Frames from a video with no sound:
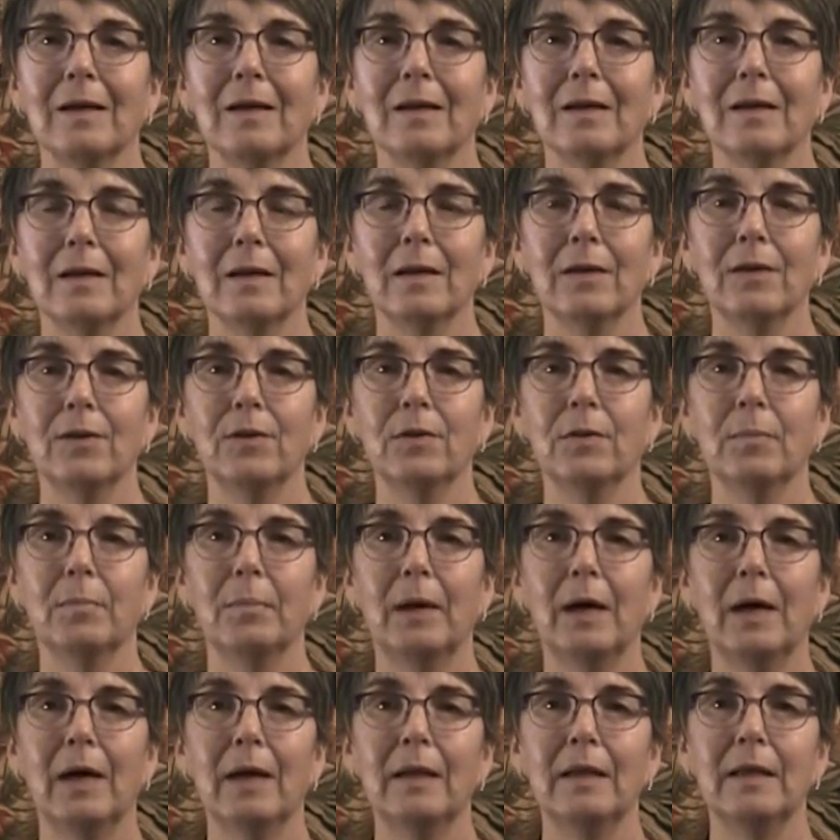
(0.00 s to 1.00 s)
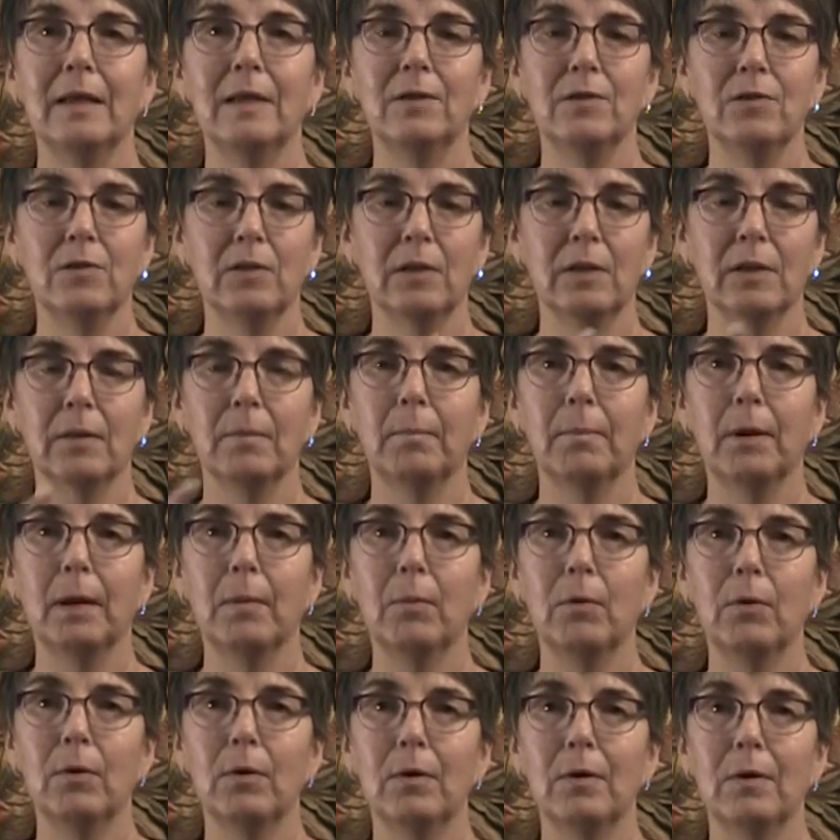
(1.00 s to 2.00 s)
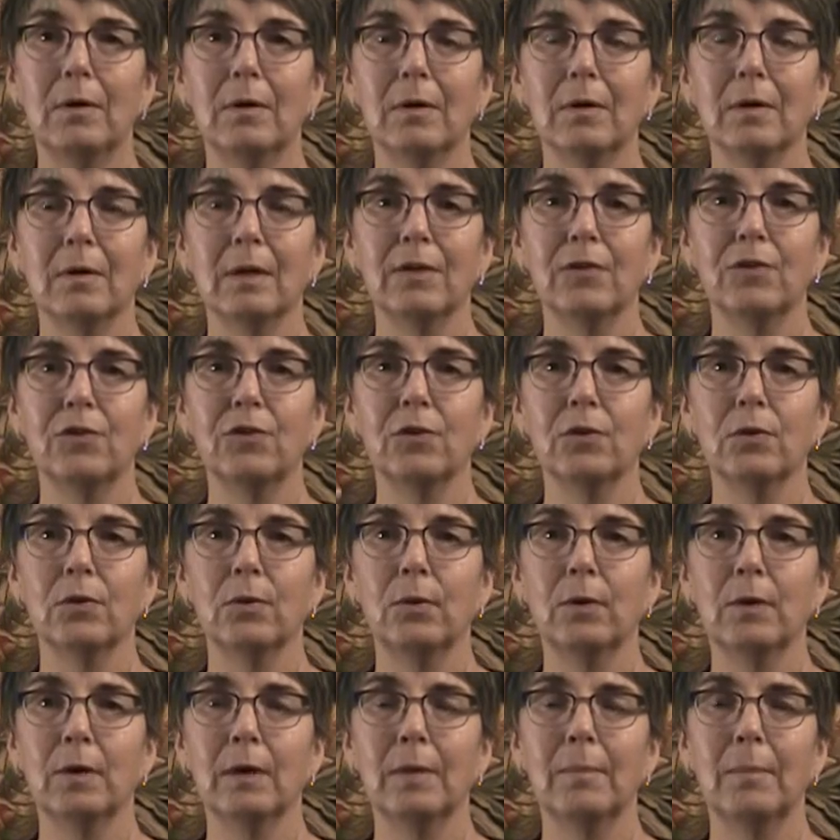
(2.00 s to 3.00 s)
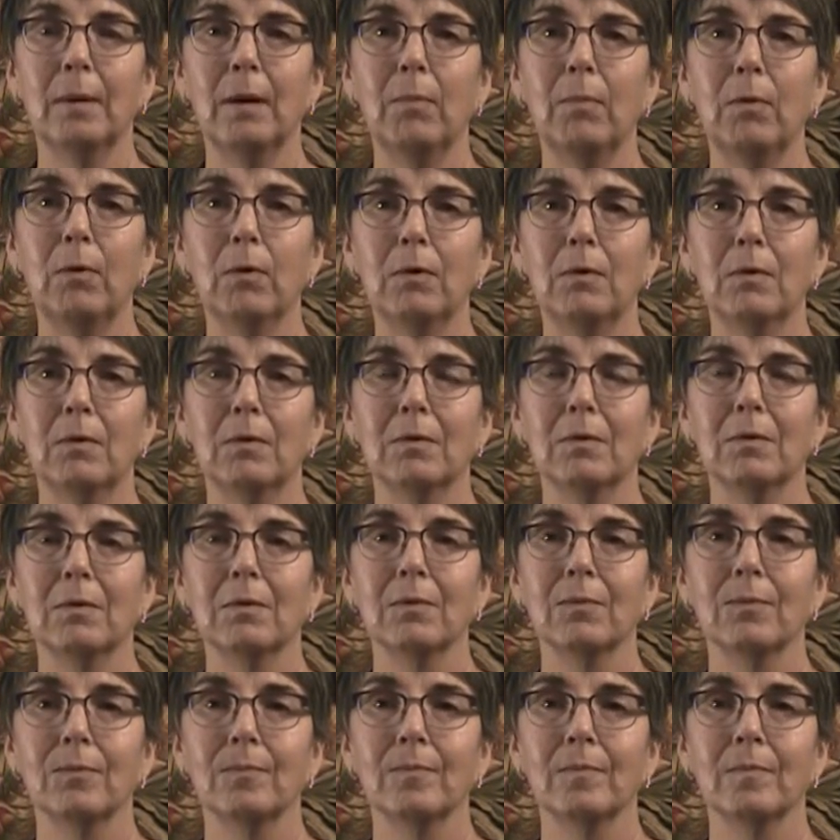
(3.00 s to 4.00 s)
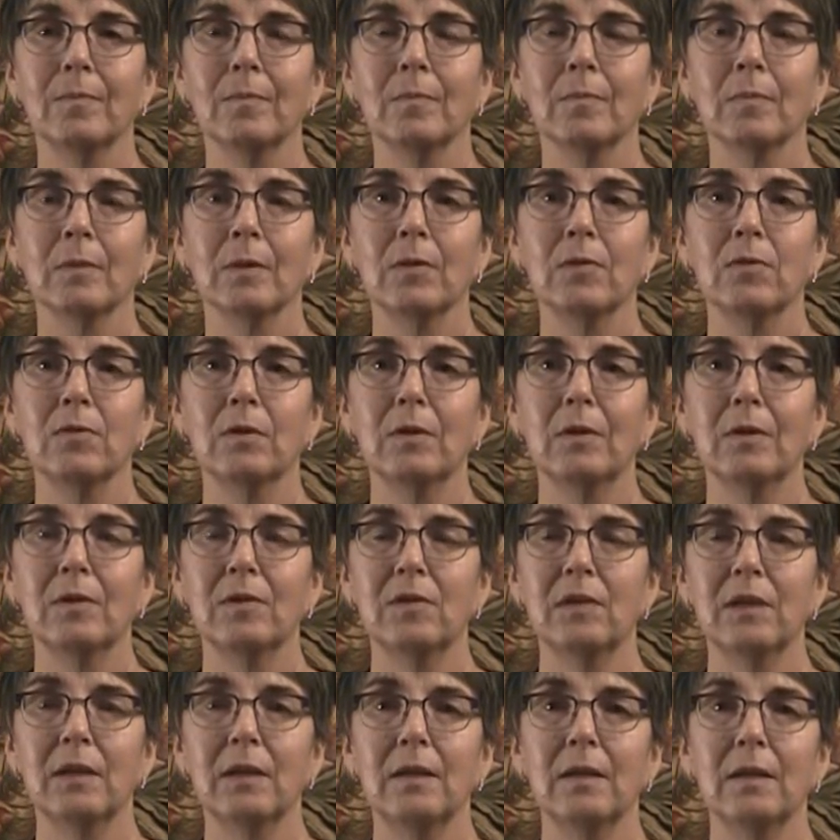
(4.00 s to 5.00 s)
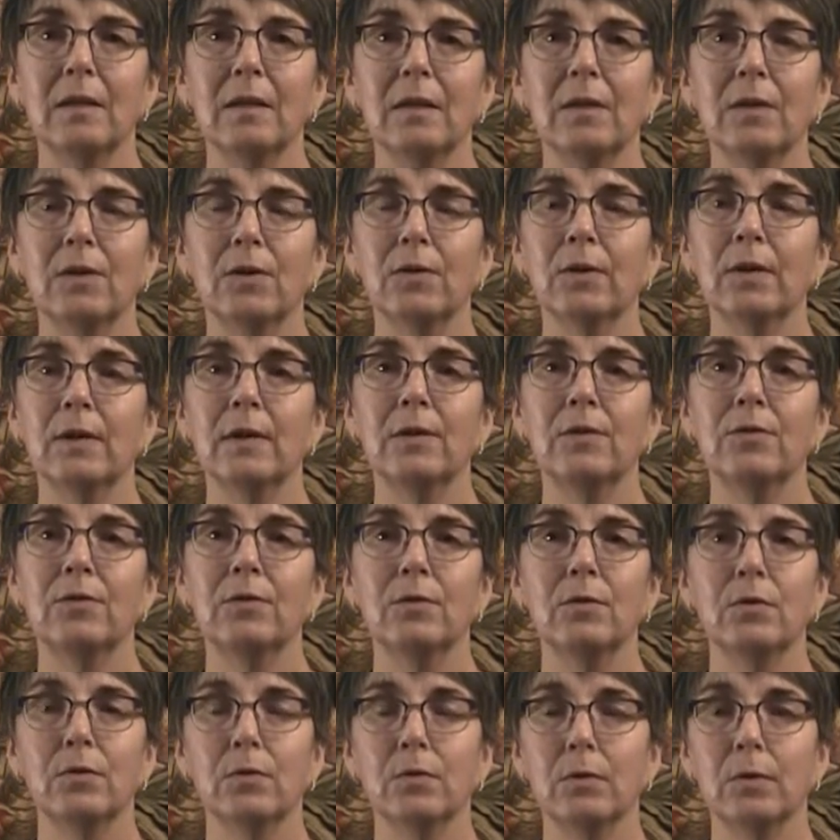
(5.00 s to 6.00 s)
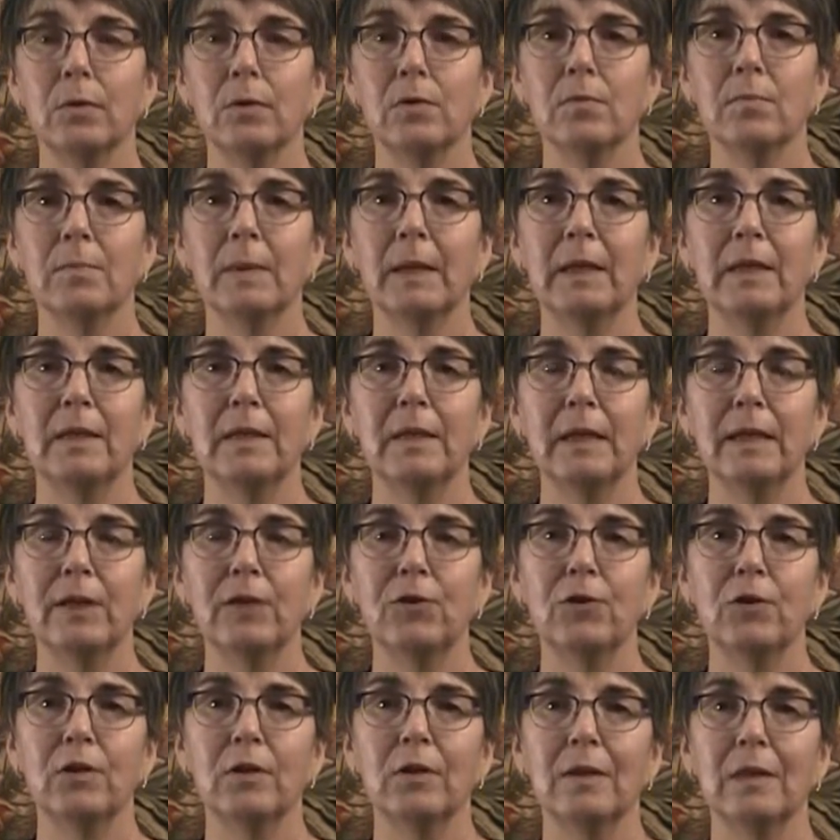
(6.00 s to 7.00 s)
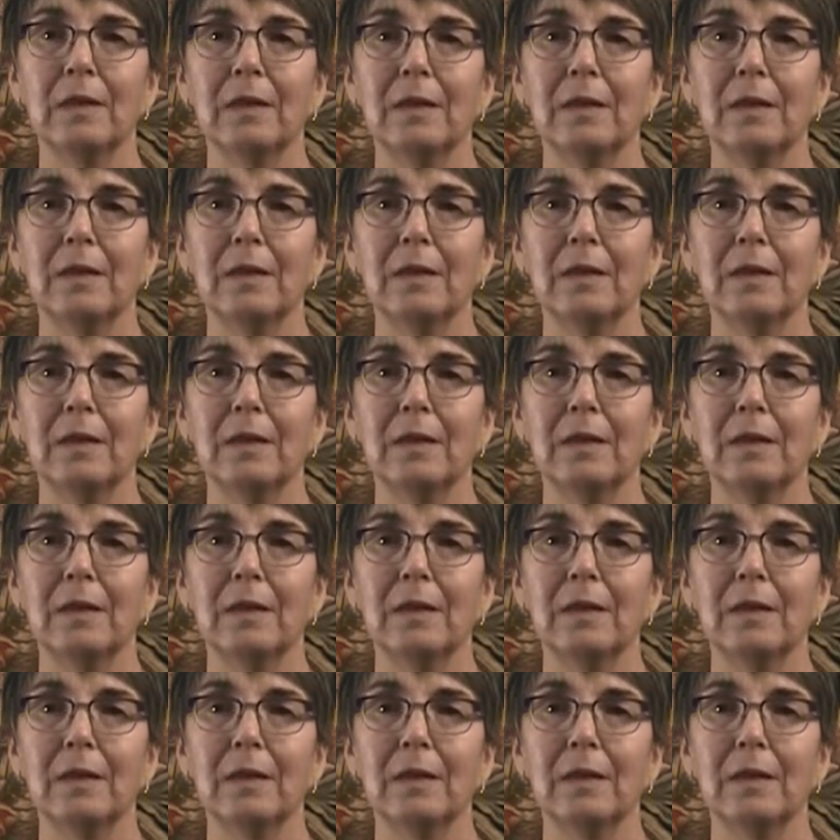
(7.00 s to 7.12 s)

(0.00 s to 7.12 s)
And your body is in a bubble. That's your aura bubble. So this healing you're going to do through this meditation